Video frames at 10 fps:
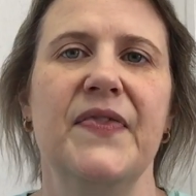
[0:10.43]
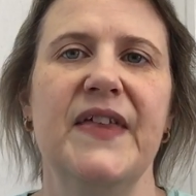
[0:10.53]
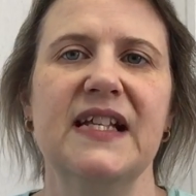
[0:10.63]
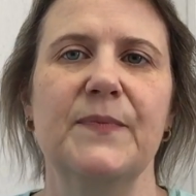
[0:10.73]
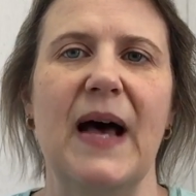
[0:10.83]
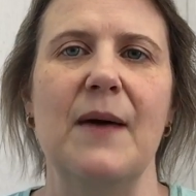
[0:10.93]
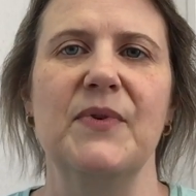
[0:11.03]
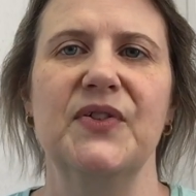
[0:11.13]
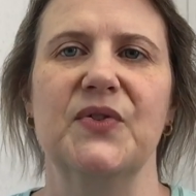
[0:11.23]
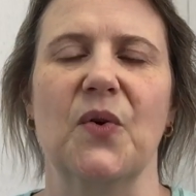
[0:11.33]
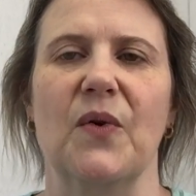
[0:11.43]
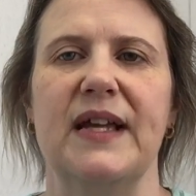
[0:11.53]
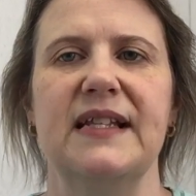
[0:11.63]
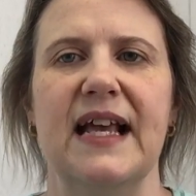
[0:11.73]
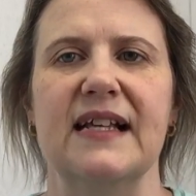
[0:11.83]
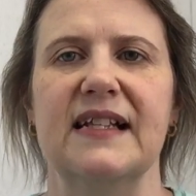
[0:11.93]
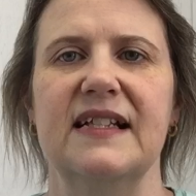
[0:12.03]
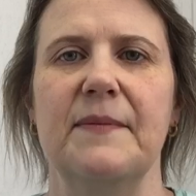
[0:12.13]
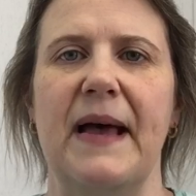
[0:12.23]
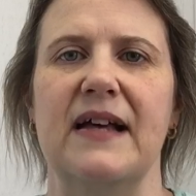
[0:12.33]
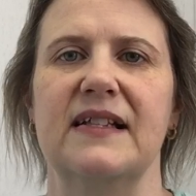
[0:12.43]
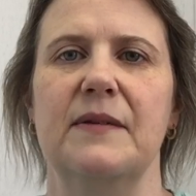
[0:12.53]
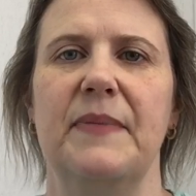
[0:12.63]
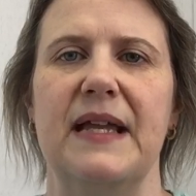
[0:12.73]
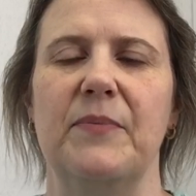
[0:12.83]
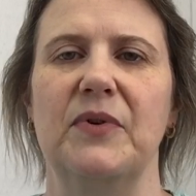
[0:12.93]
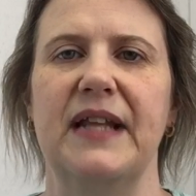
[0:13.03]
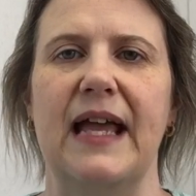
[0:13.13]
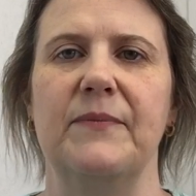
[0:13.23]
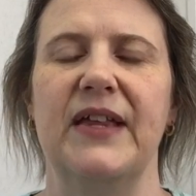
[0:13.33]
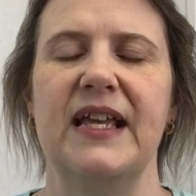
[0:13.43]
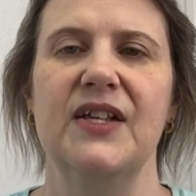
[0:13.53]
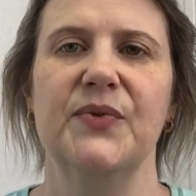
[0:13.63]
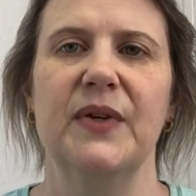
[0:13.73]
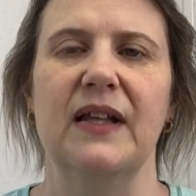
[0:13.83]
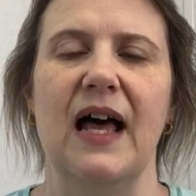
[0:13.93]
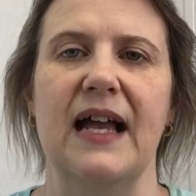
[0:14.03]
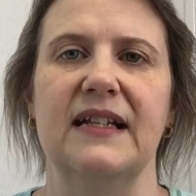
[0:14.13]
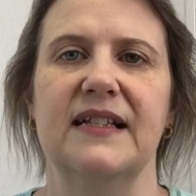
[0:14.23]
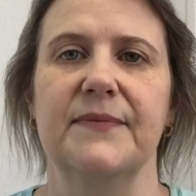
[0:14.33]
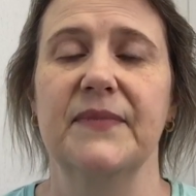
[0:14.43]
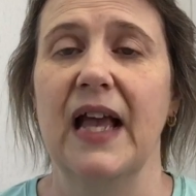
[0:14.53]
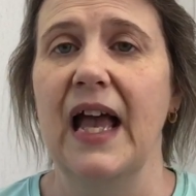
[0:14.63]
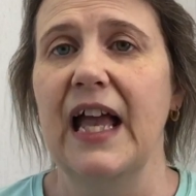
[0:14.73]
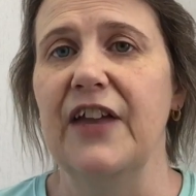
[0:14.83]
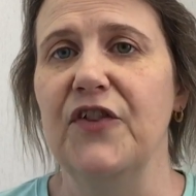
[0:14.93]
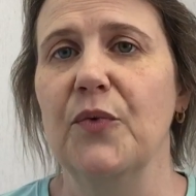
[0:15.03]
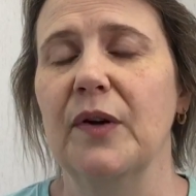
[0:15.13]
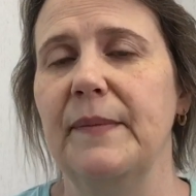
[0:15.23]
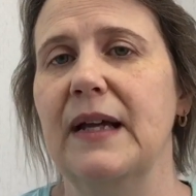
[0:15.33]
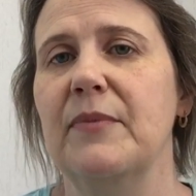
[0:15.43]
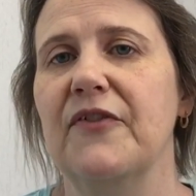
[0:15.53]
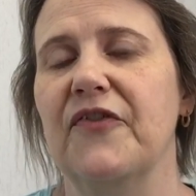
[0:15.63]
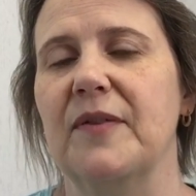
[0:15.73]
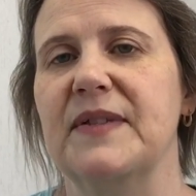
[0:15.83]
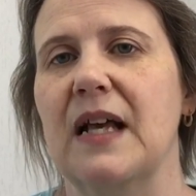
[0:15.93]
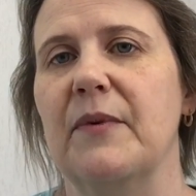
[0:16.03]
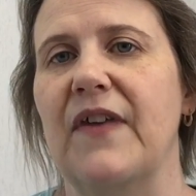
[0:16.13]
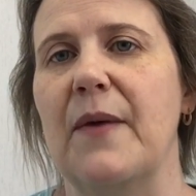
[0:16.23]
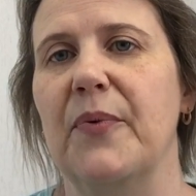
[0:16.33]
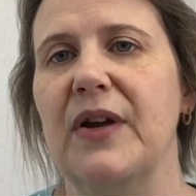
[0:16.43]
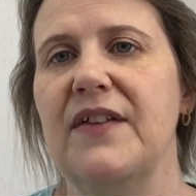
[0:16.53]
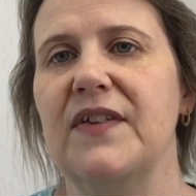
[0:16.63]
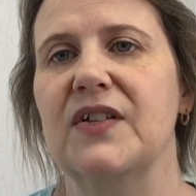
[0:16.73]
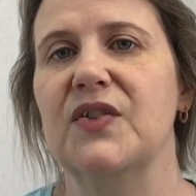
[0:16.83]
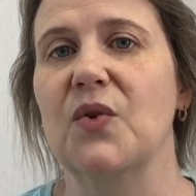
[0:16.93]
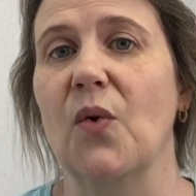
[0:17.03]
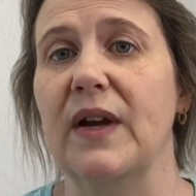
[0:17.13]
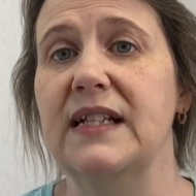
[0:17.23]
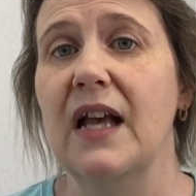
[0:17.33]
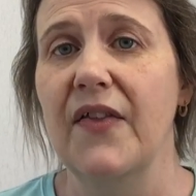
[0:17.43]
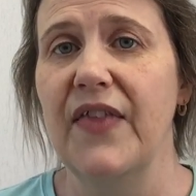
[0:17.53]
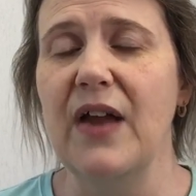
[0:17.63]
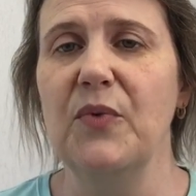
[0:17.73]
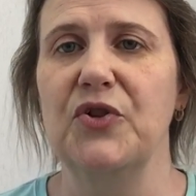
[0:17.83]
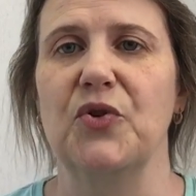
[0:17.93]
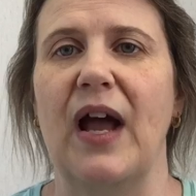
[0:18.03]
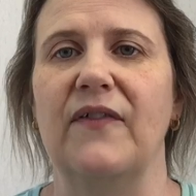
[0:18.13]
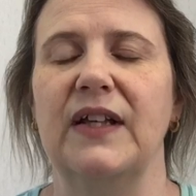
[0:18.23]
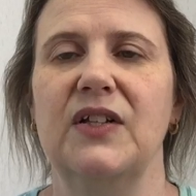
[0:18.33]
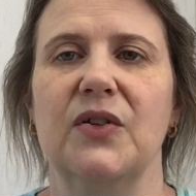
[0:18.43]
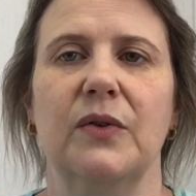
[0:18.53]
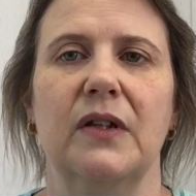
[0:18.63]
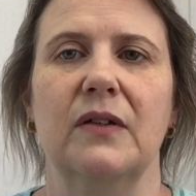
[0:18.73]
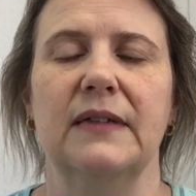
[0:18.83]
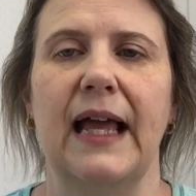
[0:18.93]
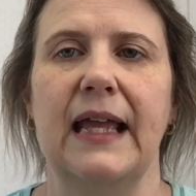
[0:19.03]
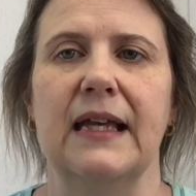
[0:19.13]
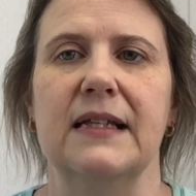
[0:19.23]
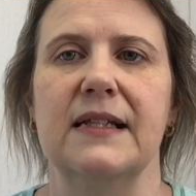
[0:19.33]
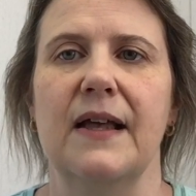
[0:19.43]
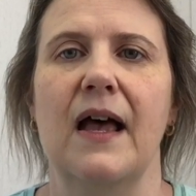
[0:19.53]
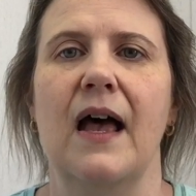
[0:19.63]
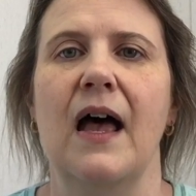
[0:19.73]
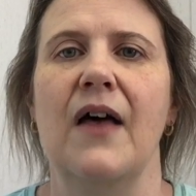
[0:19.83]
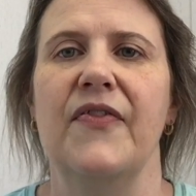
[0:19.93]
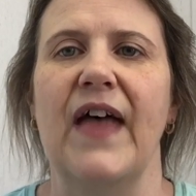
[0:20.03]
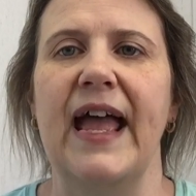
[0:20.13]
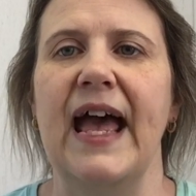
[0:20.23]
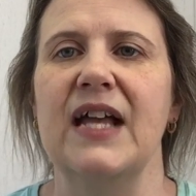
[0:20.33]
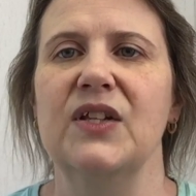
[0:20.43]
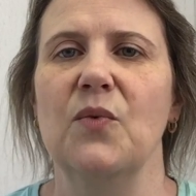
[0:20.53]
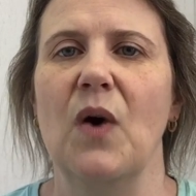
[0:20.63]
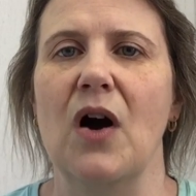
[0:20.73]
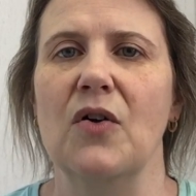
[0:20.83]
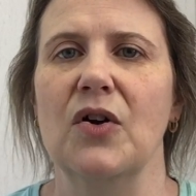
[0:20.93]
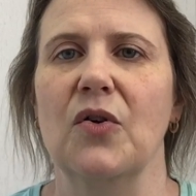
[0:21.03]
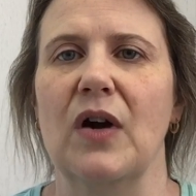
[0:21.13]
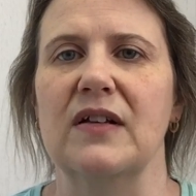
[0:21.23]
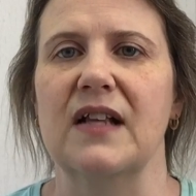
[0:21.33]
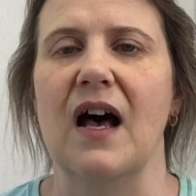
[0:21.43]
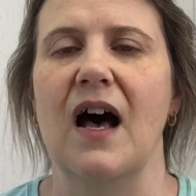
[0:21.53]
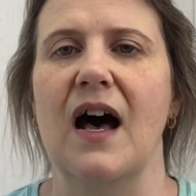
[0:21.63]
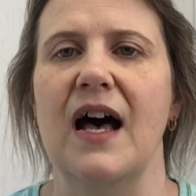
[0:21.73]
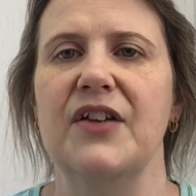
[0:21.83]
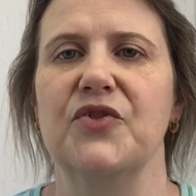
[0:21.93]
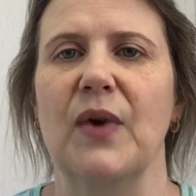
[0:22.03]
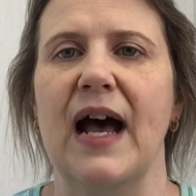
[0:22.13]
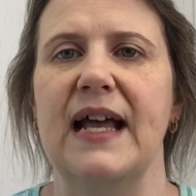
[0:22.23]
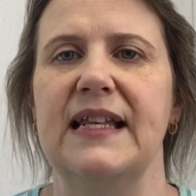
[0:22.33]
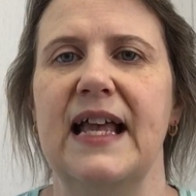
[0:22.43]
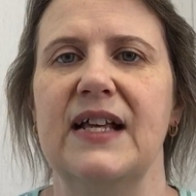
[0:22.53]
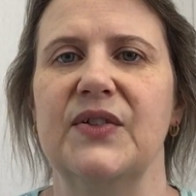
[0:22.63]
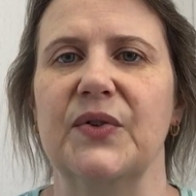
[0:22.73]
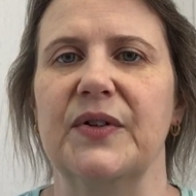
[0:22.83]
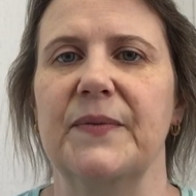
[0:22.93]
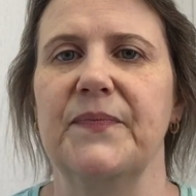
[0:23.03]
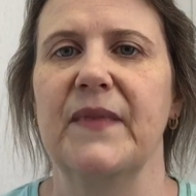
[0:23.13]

This Bible story tells us about some people named the Israelites. If you remember from some of our previous stories, they were traveling to a new land. They had to walk across a hot, dry desert.